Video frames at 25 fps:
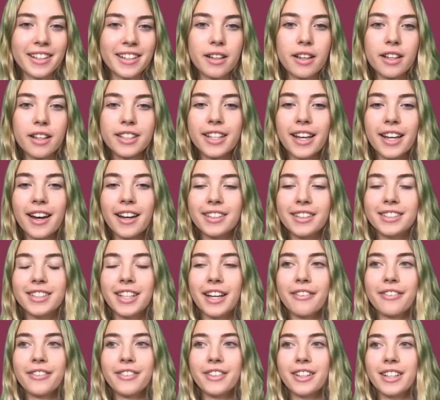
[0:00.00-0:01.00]
Yeah,
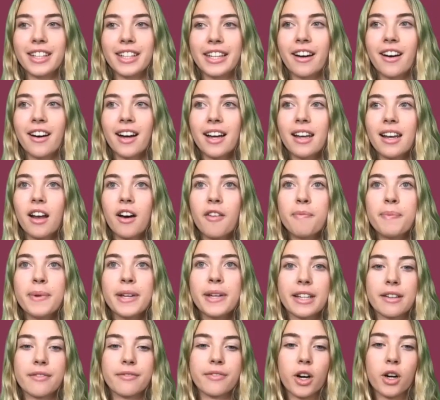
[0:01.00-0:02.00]
definitely. I love being
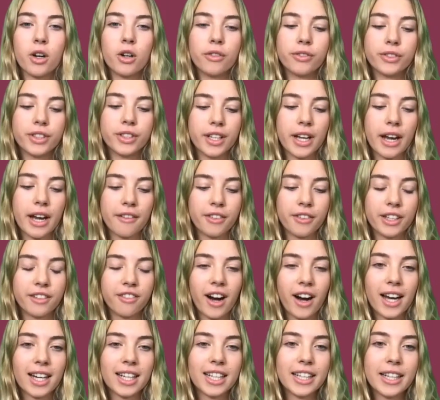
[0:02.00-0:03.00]
involved in every
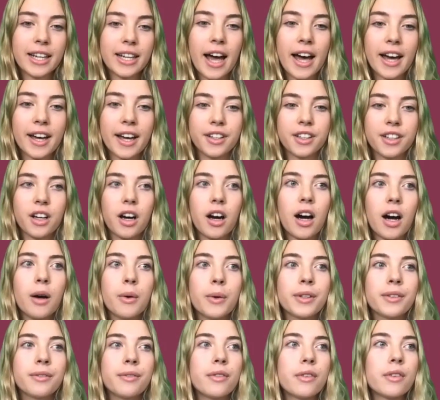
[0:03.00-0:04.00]
rally, and I
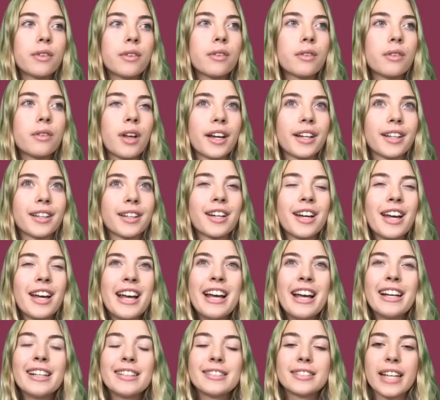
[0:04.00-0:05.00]
would
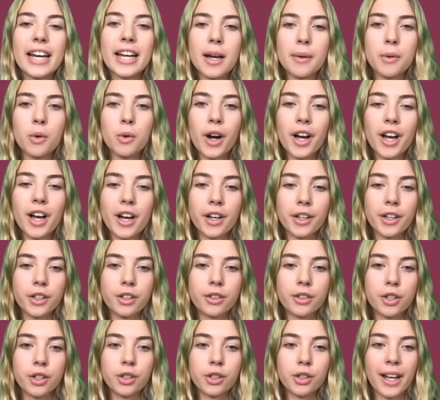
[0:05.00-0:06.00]
say I'm quite a
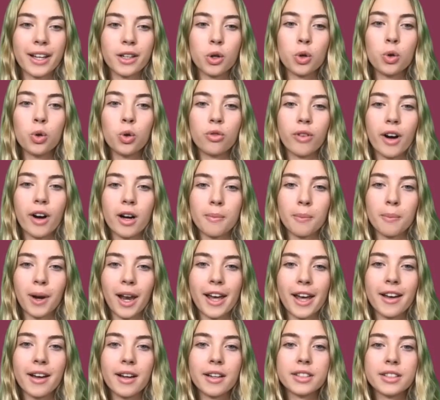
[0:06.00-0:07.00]
good all-round
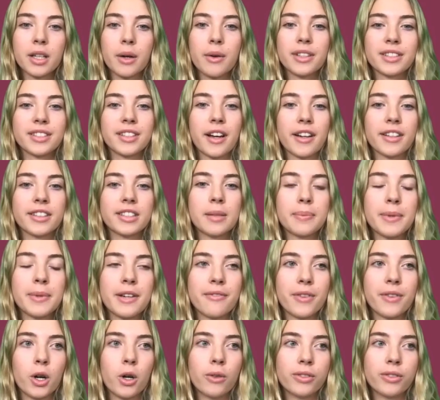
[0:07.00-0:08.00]
player, so it's nice to be
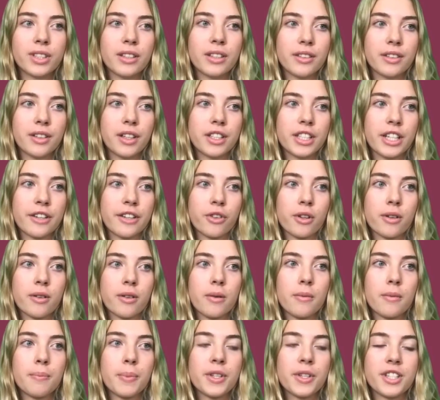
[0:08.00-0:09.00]
involved in the different
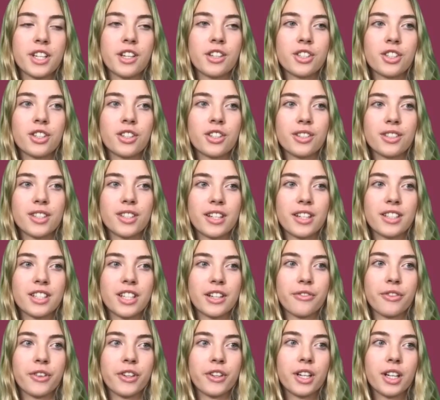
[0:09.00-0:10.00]
positions and
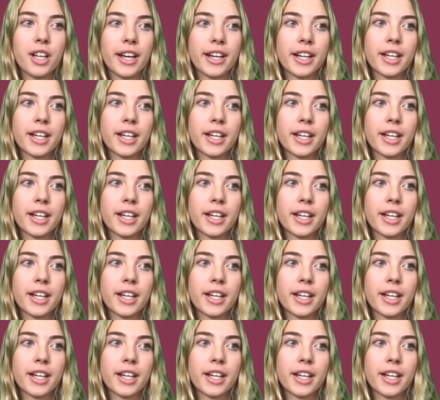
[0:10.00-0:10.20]
different